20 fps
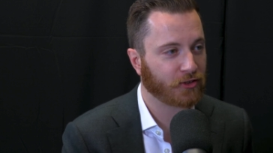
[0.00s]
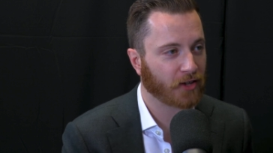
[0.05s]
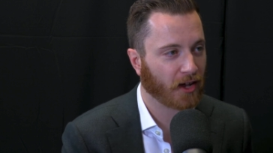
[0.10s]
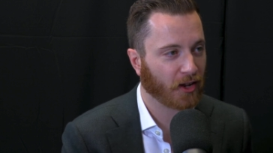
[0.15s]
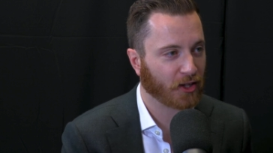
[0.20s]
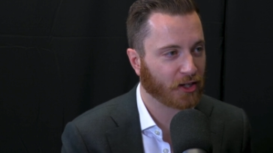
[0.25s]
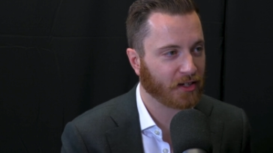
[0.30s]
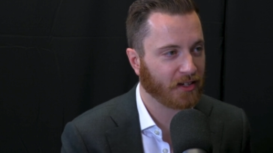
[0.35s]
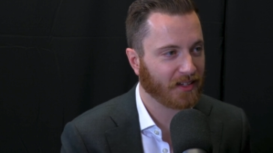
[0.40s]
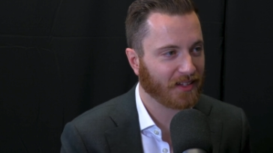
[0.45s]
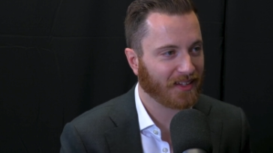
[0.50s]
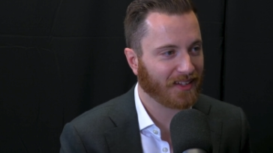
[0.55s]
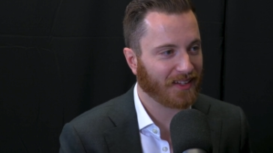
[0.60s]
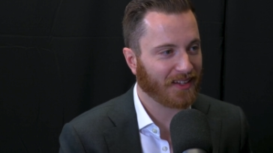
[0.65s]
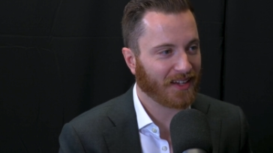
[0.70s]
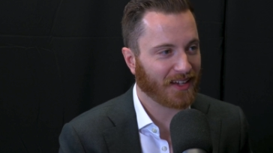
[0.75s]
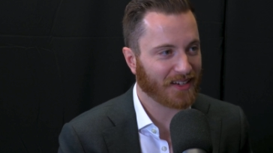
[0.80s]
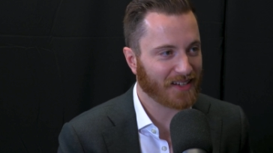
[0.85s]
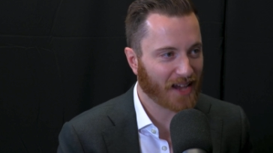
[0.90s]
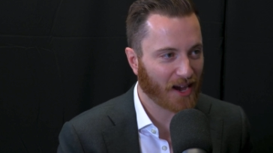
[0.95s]
selling.
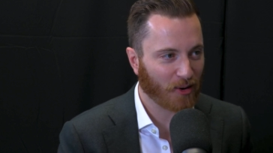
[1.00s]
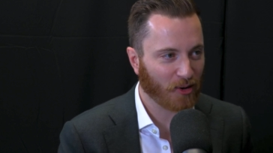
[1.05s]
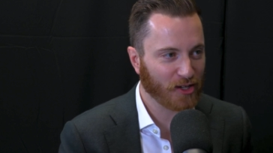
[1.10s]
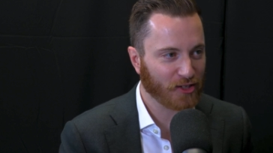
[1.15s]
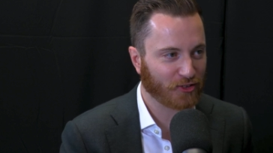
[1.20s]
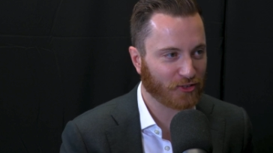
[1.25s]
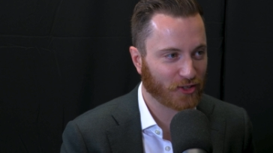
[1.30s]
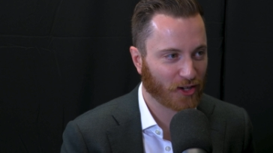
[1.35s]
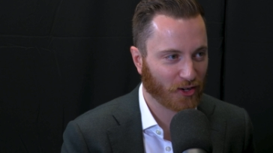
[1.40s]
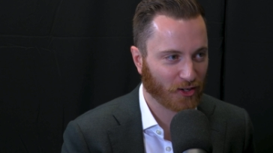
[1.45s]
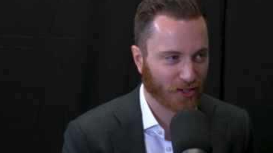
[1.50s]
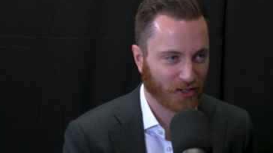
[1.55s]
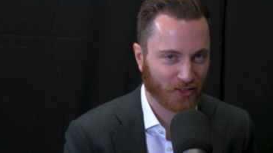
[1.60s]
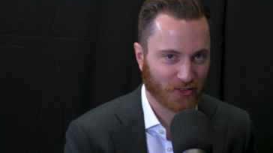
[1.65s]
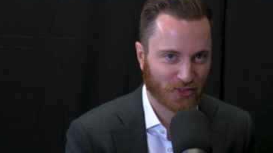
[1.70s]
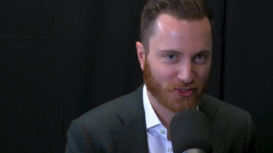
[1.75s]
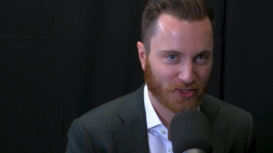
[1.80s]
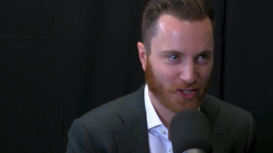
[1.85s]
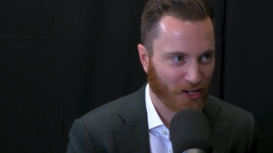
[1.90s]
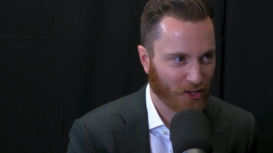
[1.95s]

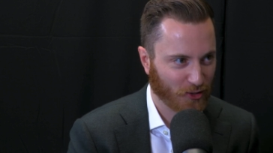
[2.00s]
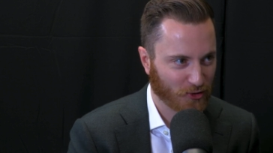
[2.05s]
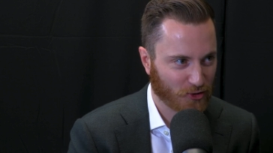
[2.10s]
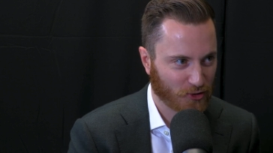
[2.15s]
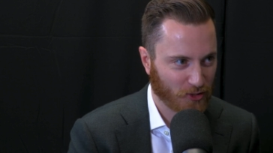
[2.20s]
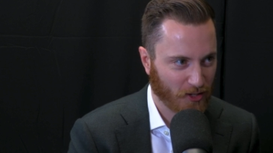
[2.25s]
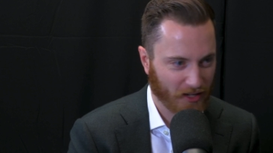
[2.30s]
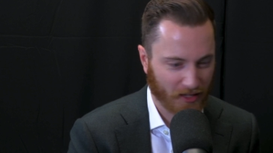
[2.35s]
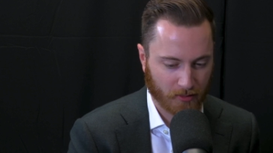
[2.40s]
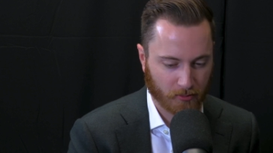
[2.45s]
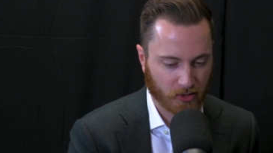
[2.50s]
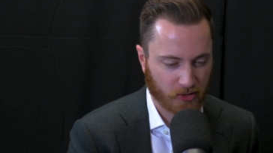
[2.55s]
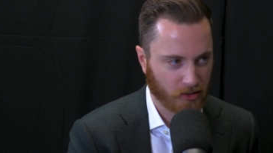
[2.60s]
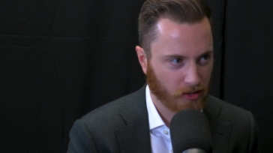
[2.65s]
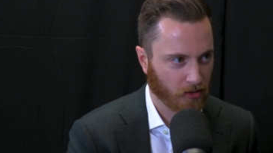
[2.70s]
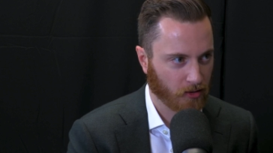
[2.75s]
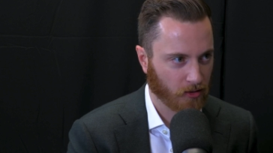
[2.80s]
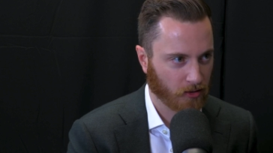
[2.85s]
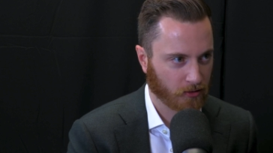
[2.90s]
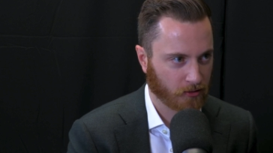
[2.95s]
Sales training
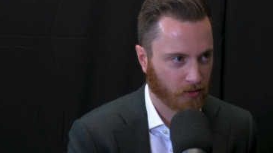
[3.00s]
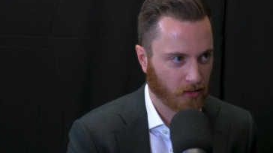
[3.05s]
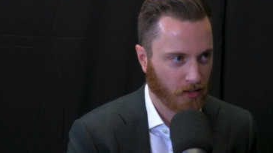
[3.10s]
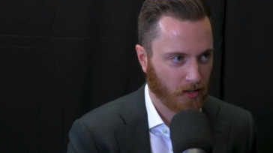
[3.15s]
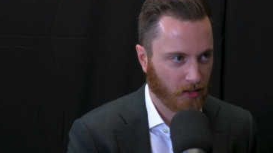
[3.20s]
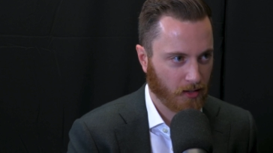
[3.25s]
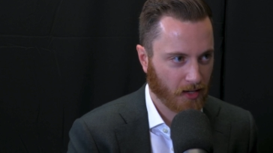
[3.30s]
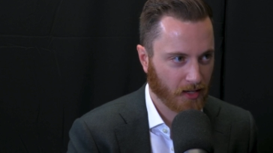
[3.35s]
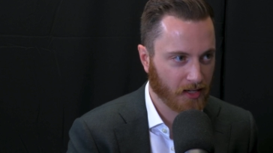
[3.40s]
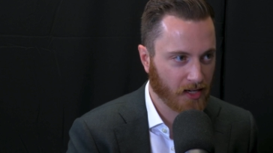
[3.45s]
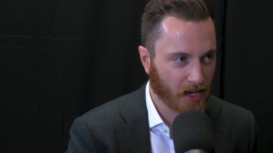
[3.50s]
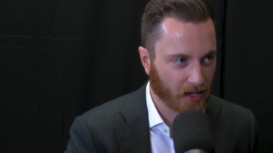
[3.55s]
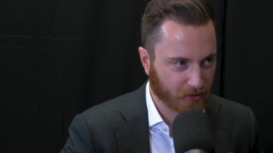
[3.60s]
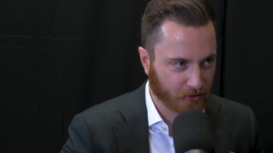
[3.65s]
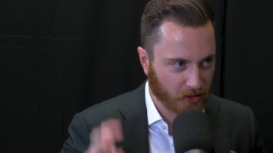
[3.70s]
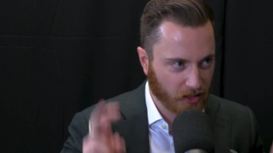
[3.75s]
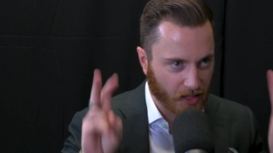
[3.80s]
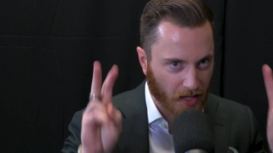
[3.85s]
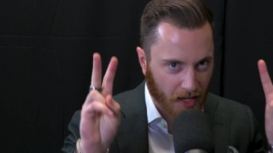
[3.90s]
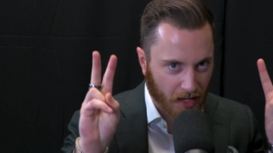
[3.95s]
materials, and he has
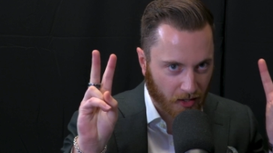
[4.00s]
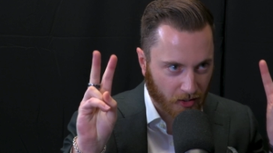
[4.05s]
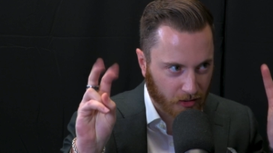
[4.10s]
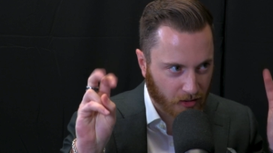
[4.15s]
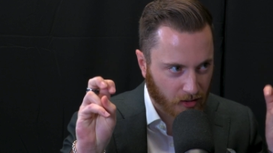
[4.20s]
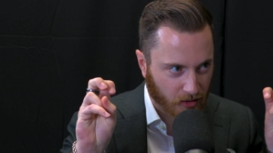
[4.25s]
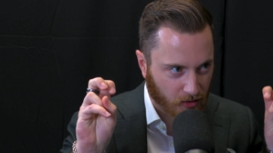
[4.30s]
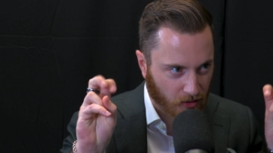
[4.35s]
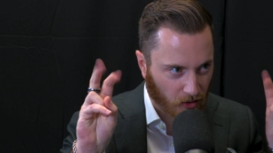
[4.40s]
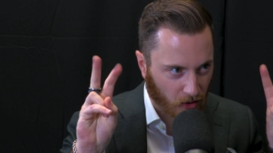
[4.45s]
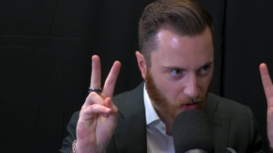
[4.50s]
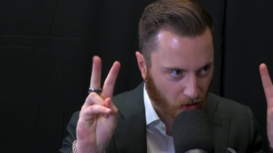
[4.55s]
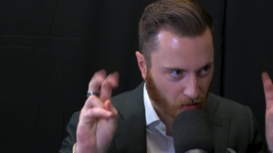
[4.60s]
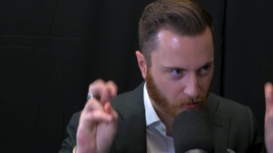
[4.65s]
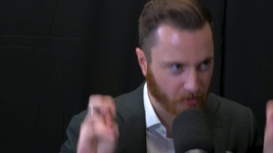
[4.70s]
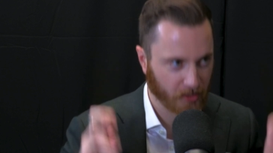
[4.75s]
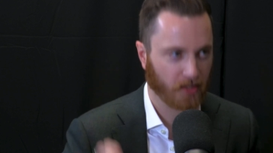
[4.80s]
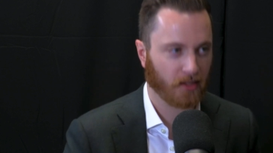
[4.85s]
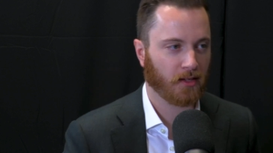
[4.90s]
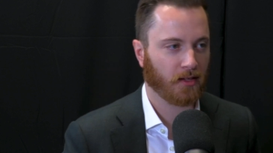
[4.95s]
the Elliott
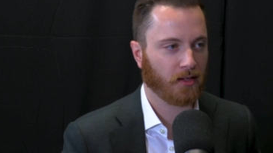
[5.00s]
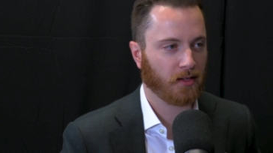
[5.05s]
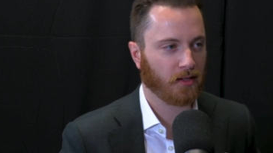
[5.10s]
Army.